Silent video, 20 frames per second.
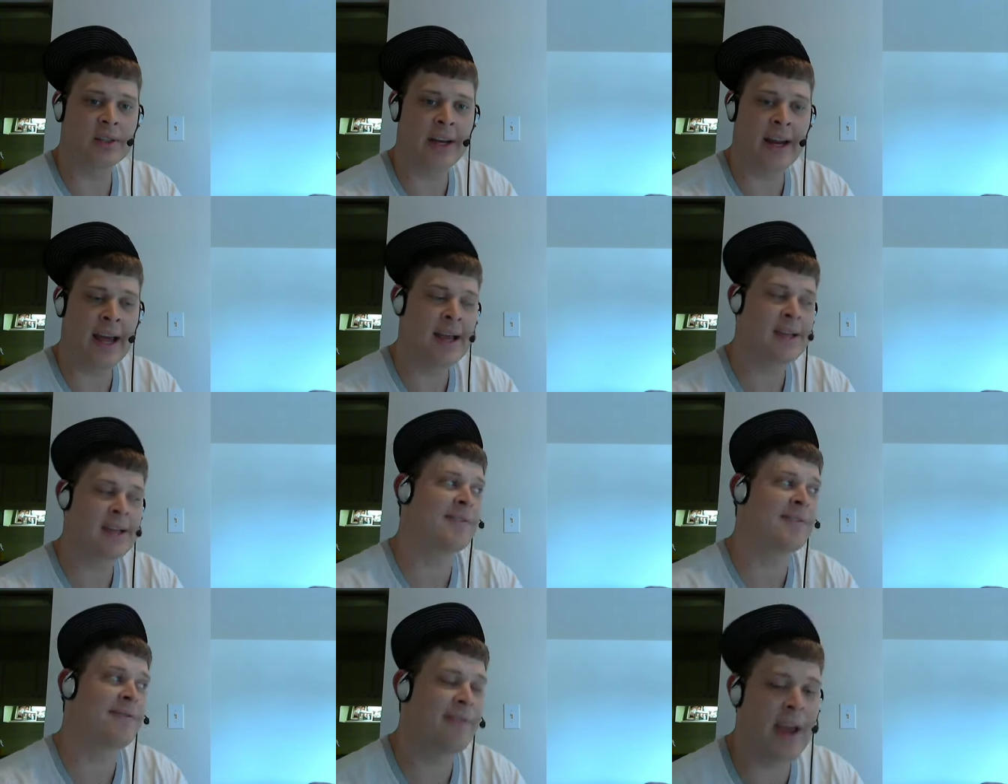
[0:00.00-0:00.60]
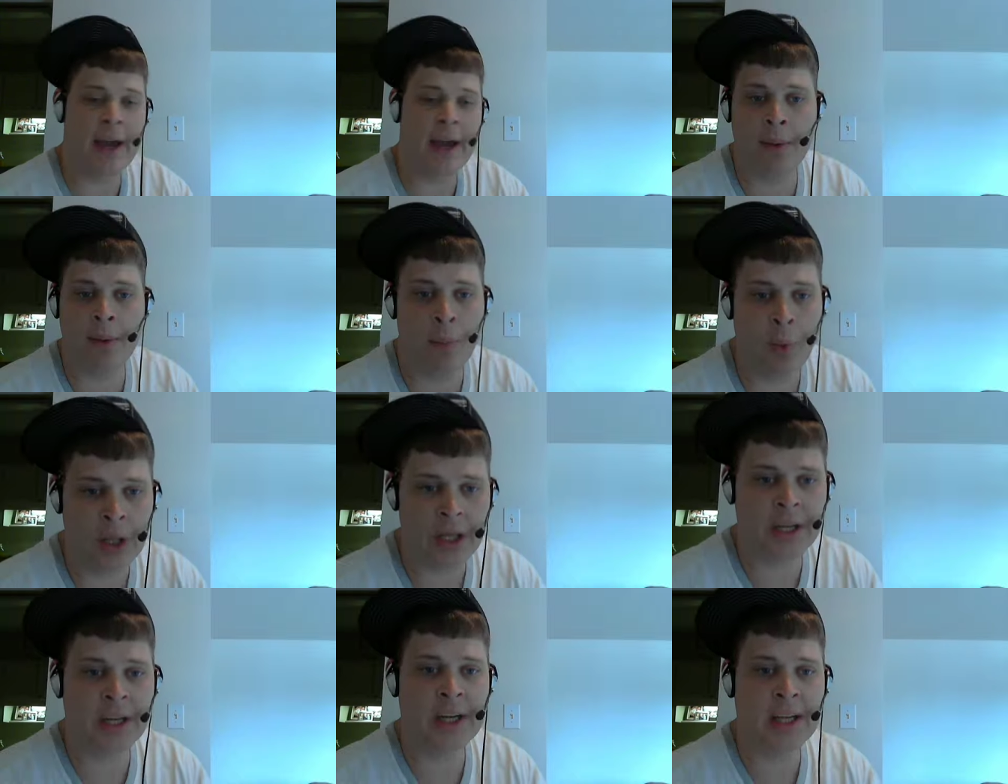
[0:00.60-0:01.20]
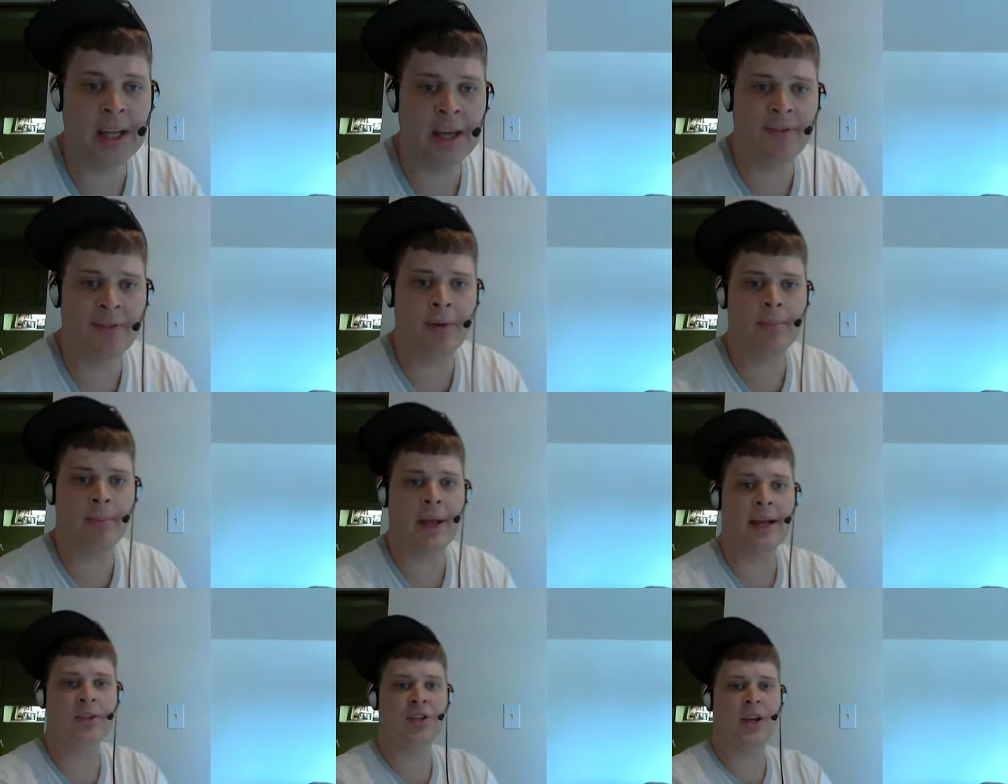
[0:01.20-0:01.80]
And as a fan, I'm willing to give him
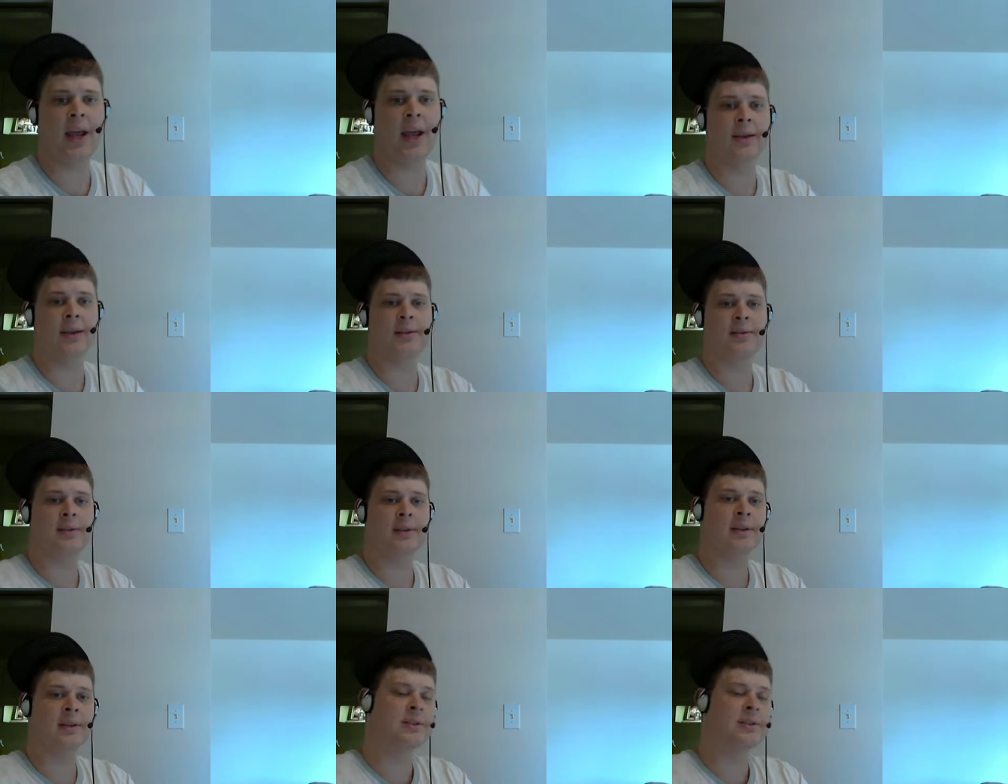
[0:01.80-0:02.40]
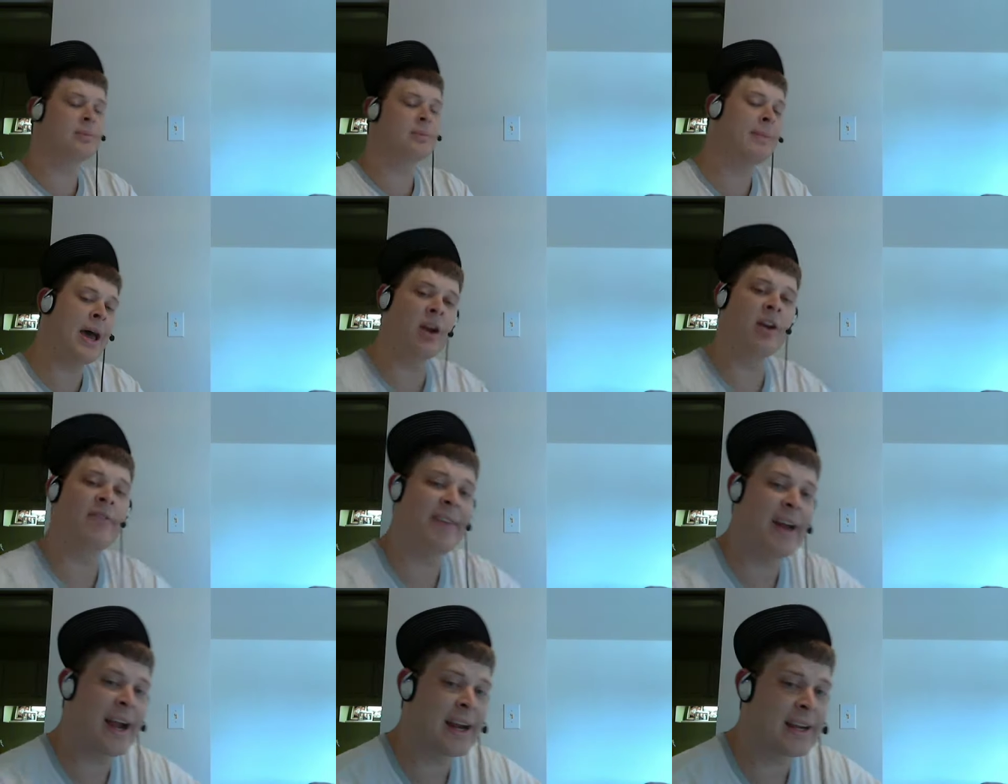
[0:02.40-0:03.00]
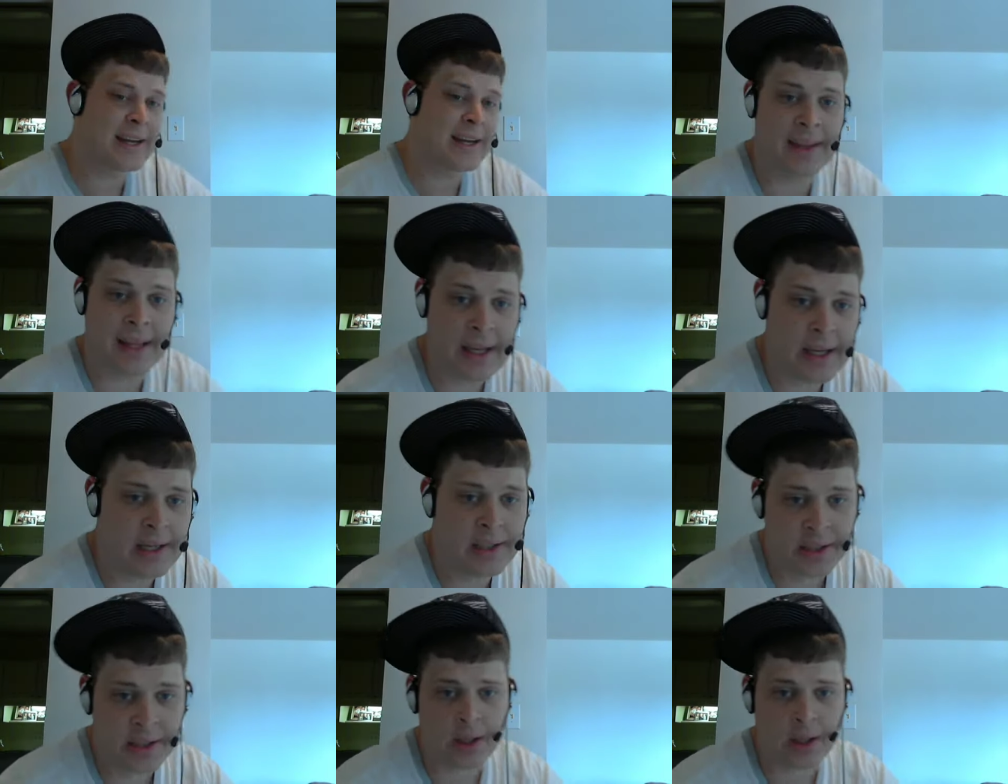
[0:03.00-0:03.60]
that chance. As a matter of fact, I think
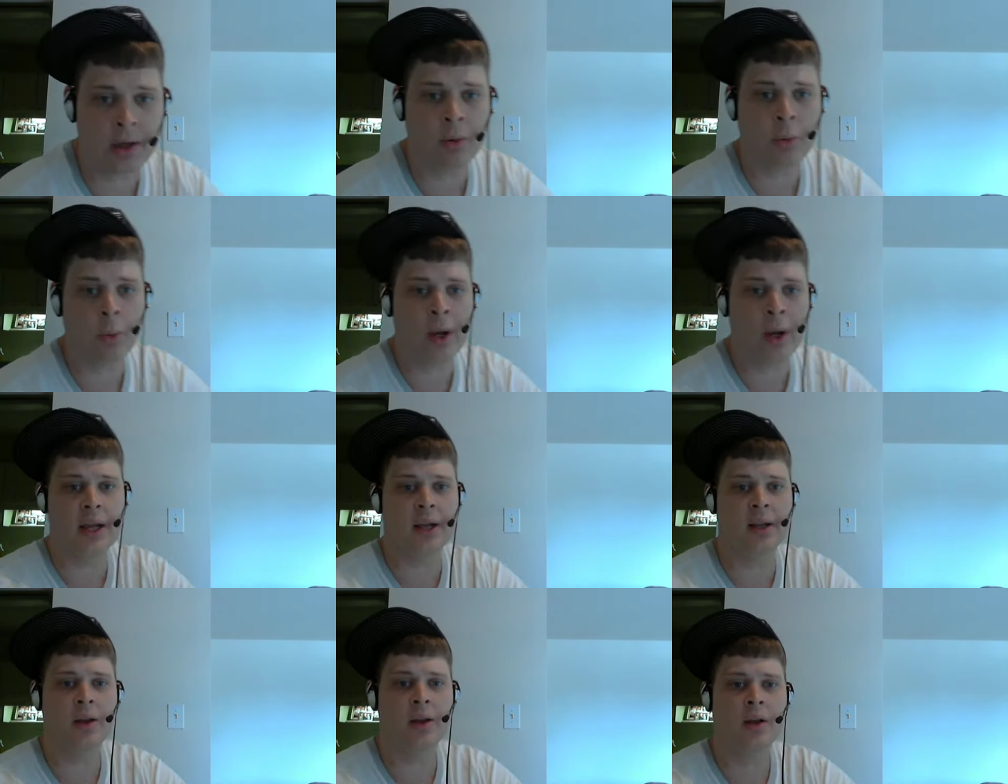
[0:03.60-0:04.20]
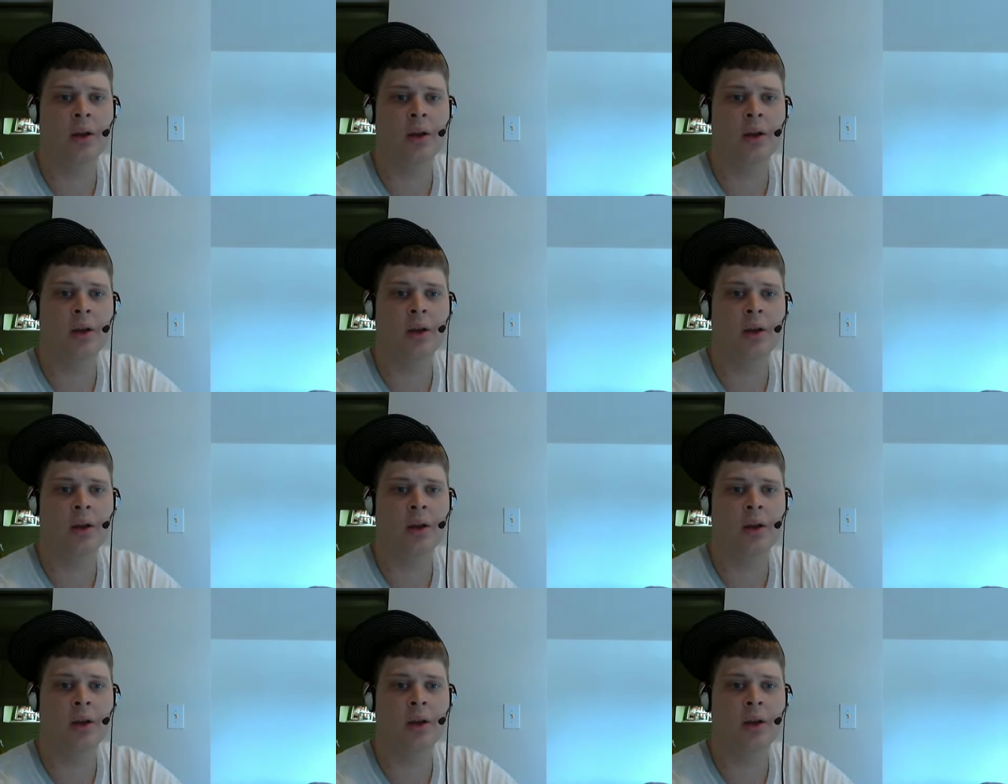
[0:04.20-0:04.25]
he's going to win.